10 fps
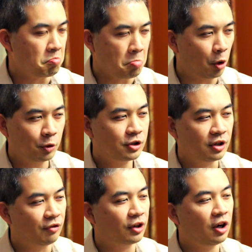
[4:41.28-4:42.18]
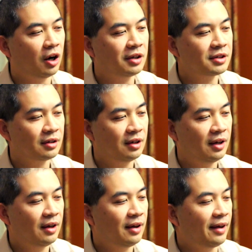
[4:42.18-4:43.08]
most of the cost,
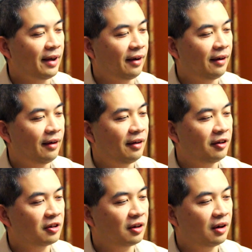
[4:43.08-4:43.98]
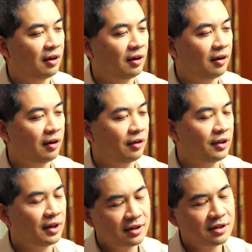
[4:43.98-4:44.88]
and
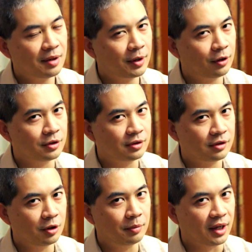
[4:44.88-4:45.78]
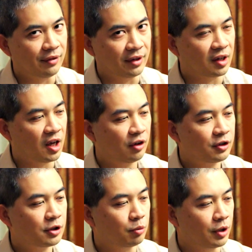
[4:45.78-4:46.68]
the next time I go scuba diving, I'll
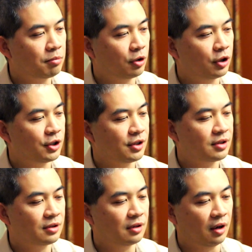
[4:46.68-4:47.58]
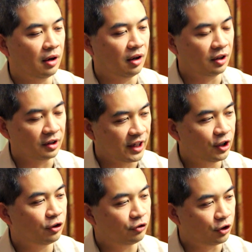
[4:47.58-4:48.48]
just repurchase a
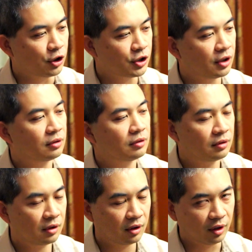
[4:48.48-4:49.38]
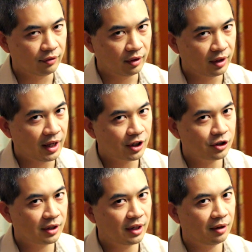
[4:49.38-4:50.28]
later version of an
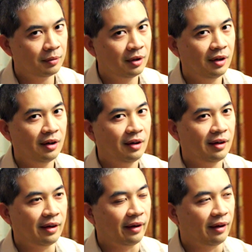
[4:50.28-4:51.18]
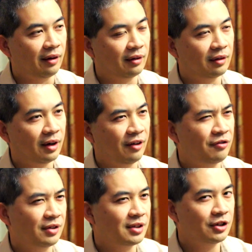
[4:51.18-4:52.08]
action cam, and
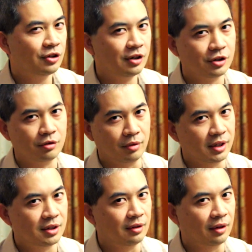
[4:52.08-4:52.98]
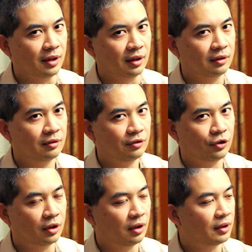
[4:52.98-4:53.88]
I've essentially just rented the thing
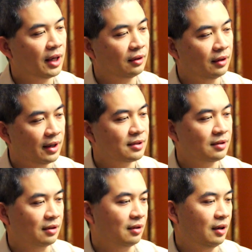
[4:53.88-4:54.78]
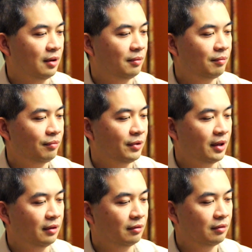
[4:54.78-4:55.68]
for a lot less than